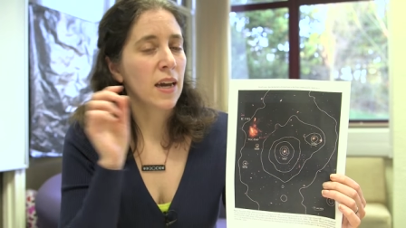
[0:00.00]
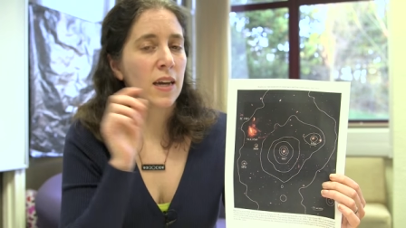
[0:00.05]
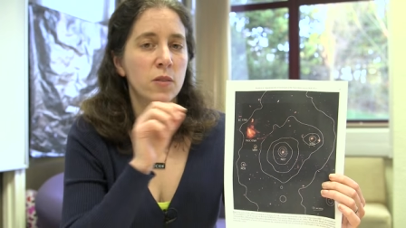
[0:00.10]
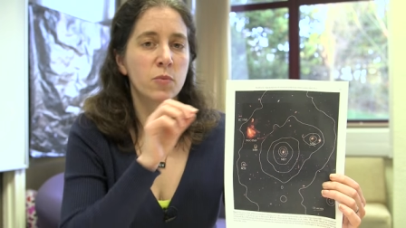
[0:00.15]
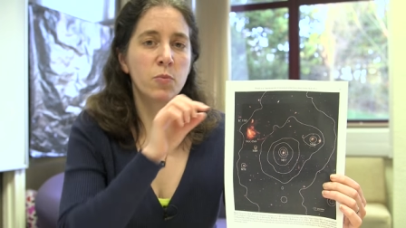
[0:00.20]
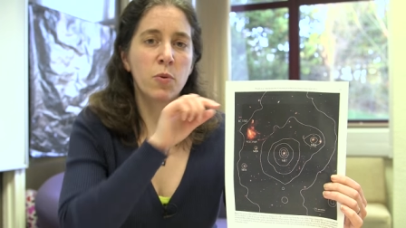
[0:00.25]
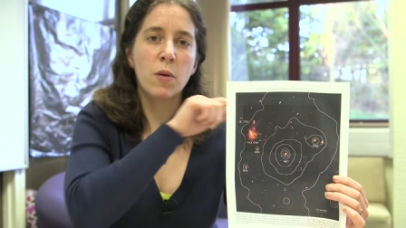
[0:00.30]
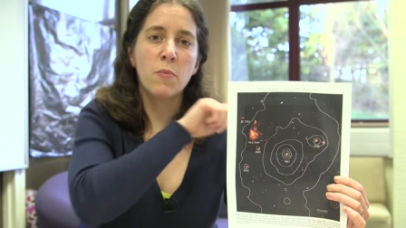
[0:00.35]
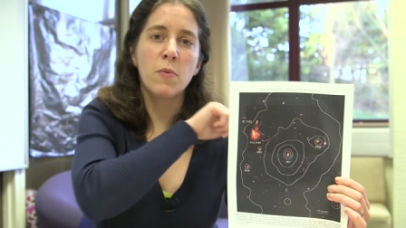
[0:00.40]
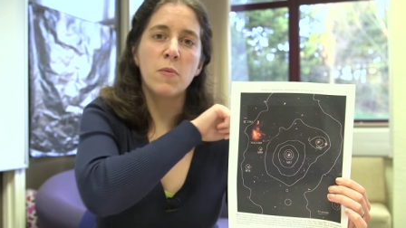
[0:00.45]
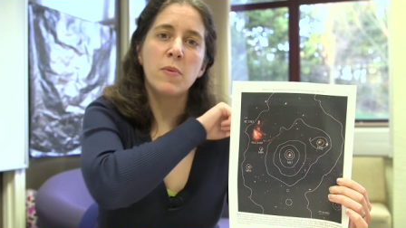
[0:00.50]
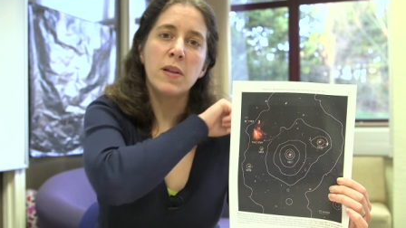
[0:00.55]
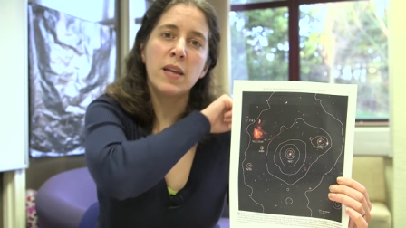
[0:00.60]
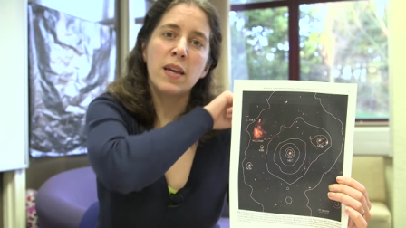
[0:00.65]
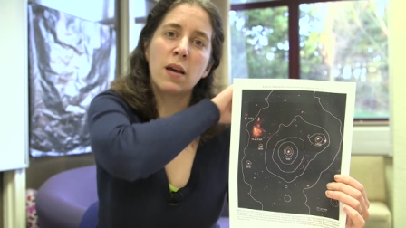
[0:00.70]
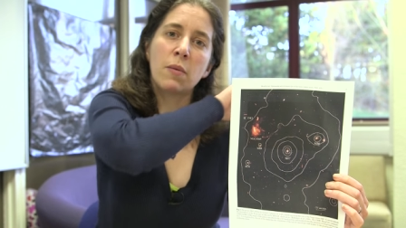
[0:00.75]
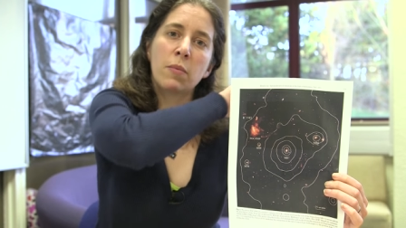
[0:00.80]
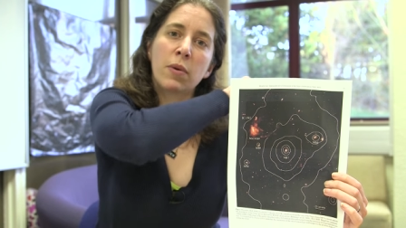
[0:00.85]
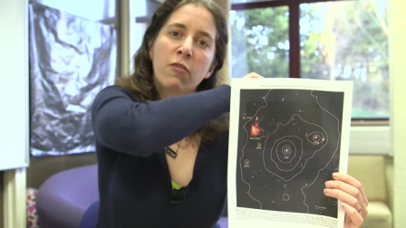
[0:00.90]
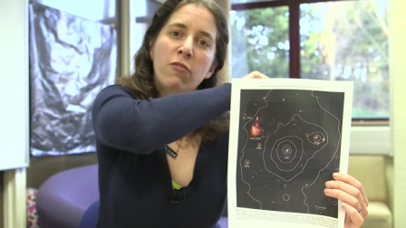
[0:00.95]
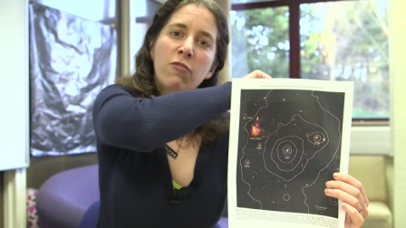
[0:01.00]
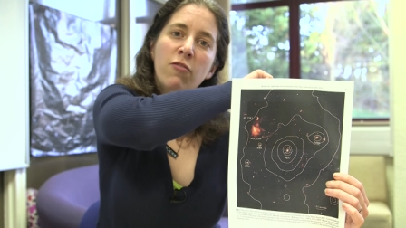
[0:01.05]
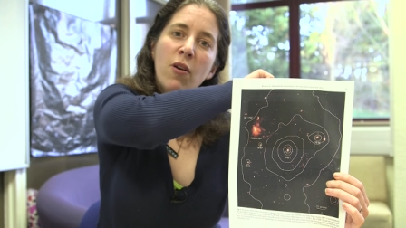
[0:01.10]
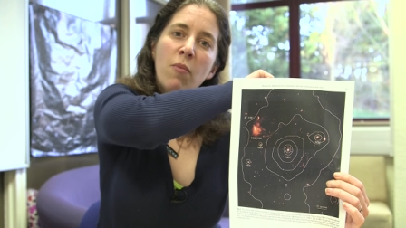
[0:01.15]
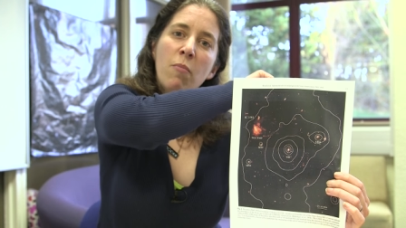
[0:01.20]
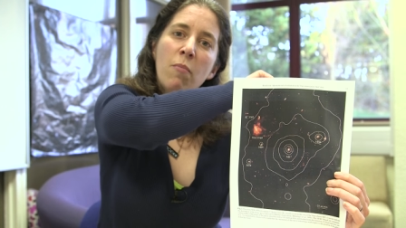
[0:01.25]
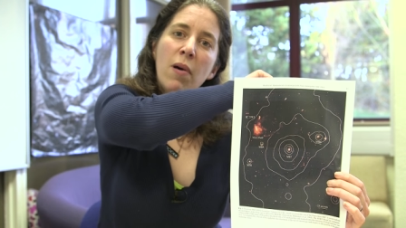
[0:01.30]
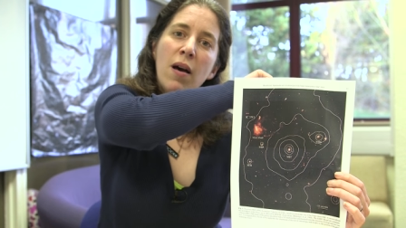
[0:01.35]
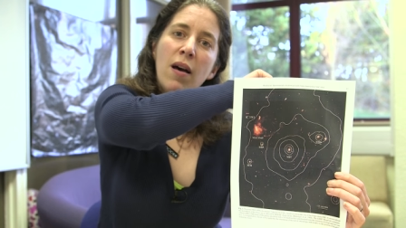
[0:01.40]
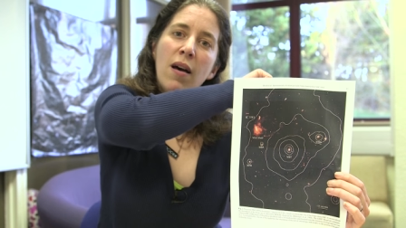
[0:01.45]
It's probably coming
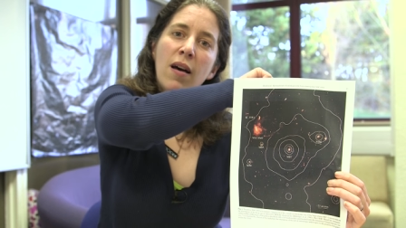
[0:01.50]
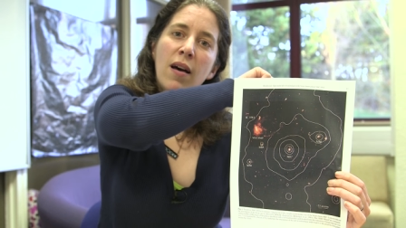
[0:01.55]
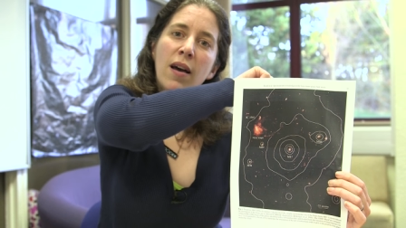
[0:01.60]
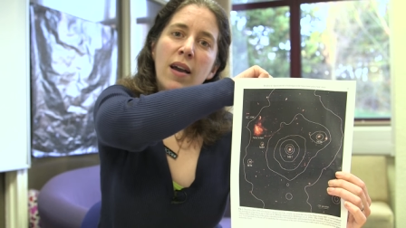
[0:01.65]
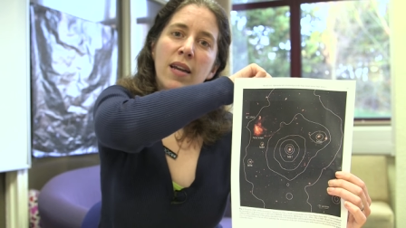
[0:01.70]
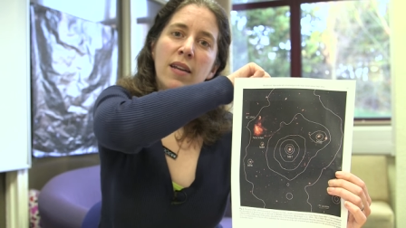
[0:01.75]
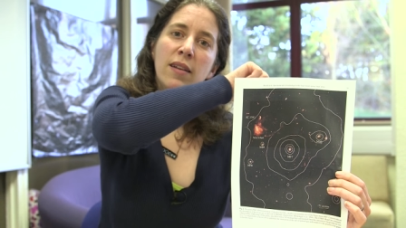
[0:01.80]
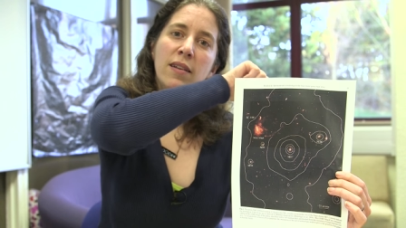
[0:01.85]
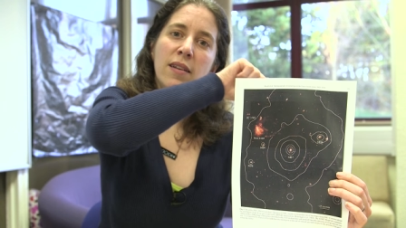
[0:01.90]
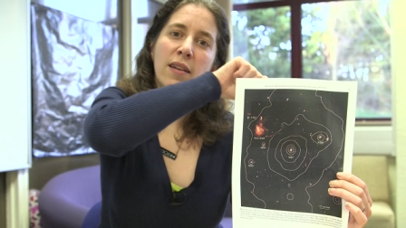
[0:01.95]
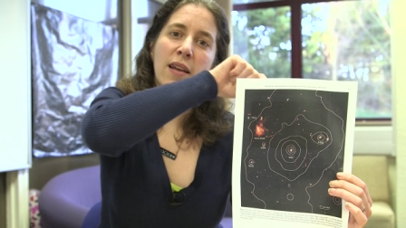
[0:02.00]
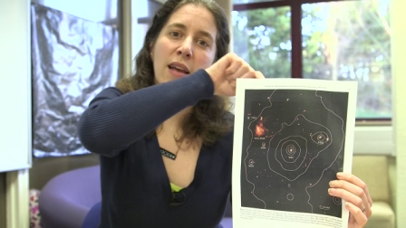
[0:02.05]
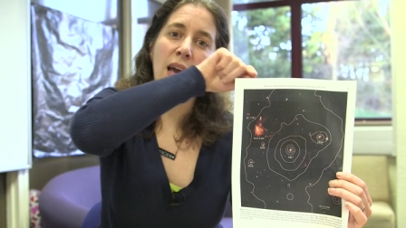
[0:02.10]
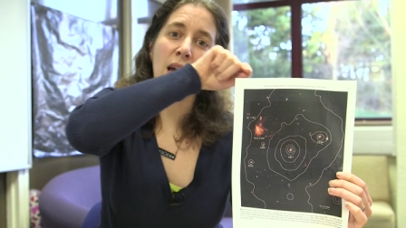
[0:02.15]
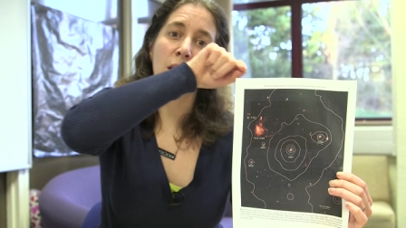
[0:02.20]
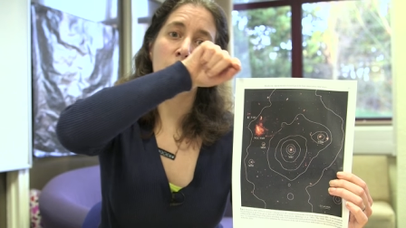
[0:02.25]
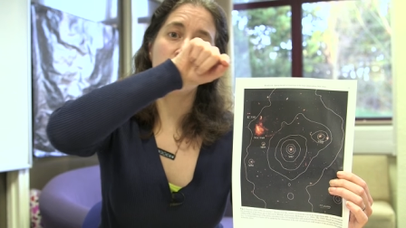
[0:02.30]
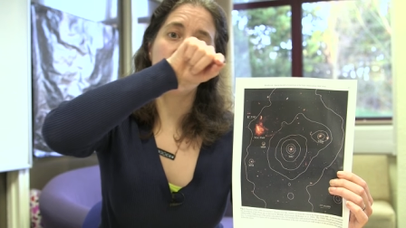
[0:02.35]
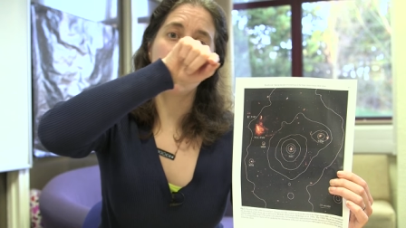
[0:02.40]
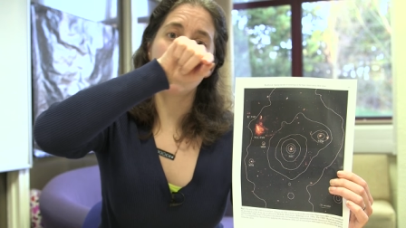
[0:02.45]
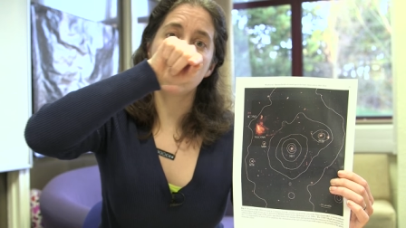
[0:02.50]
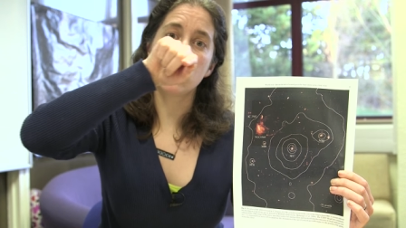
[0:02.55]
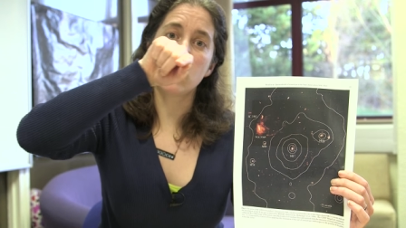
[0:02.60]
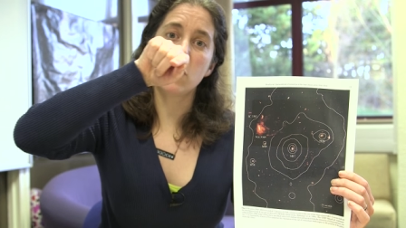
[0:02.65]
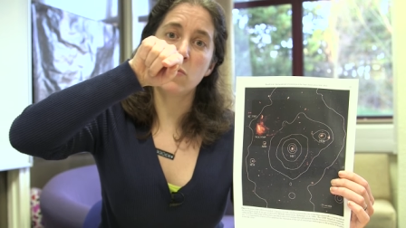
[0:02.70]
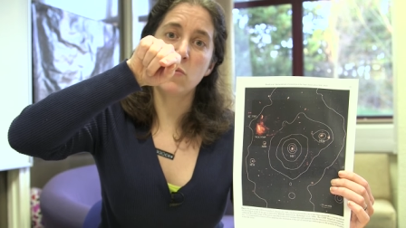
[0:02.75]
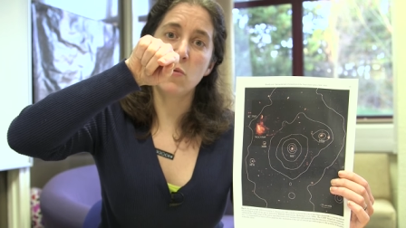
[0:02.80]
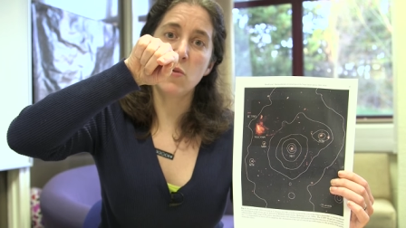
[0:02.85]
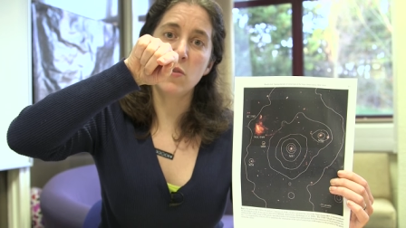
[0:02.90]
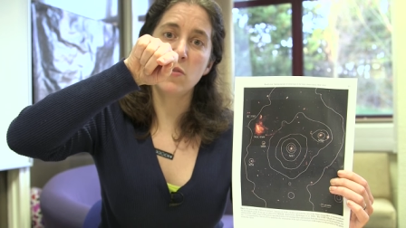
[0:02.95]
from behind and moving
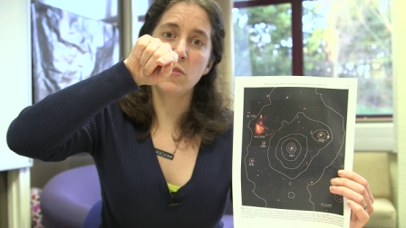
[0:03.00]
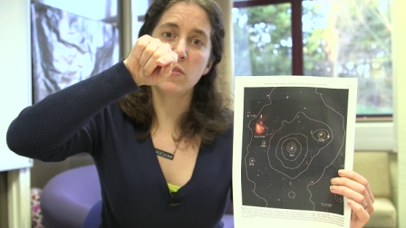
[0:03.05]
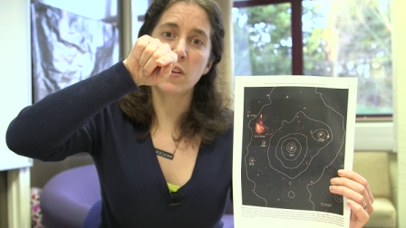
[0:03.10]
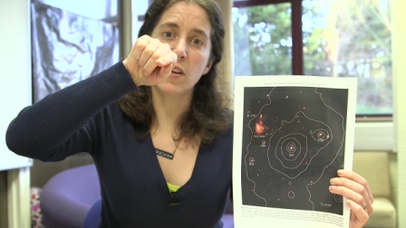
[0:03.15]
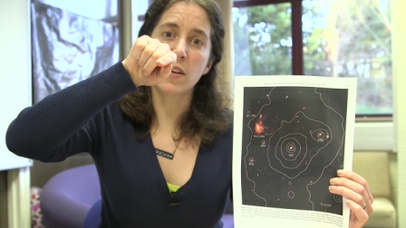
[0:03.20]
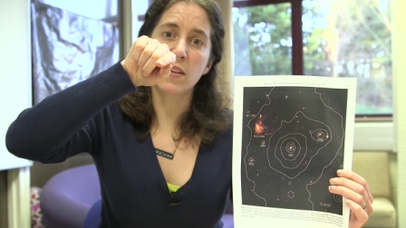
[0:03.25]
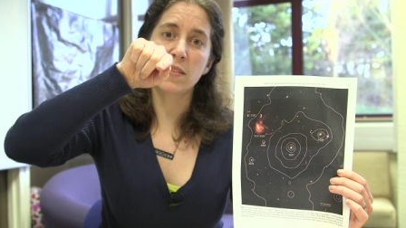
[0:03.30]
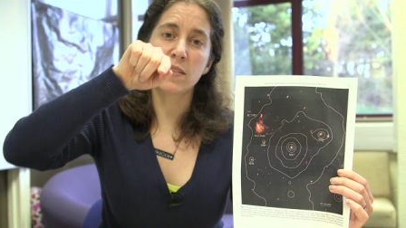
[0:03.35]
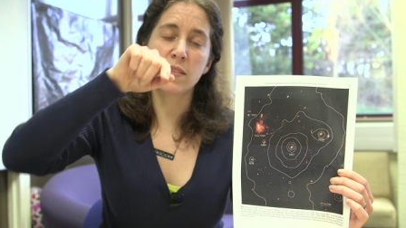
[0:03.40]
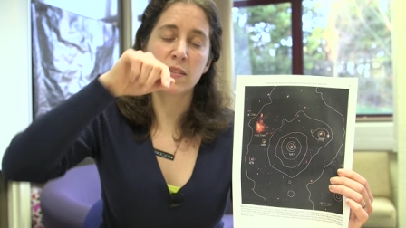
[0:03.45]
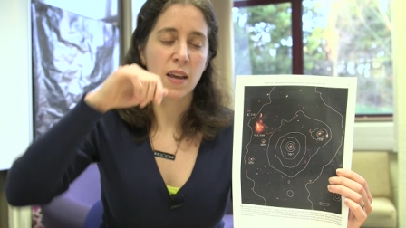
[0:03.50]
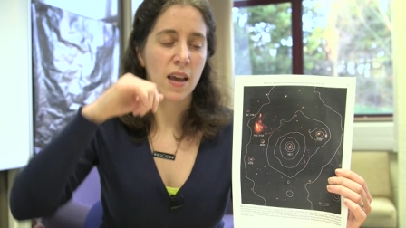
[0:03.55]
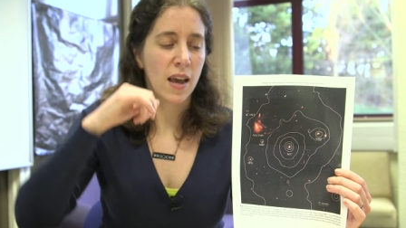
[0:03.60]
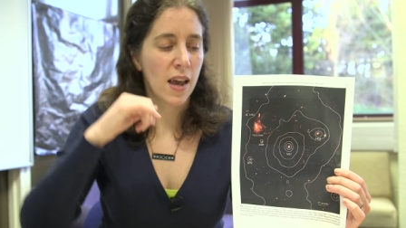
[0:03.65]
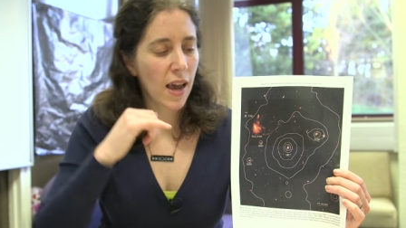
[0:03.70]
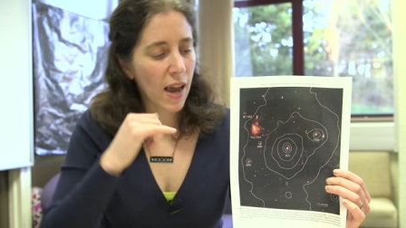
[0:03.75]
towards us,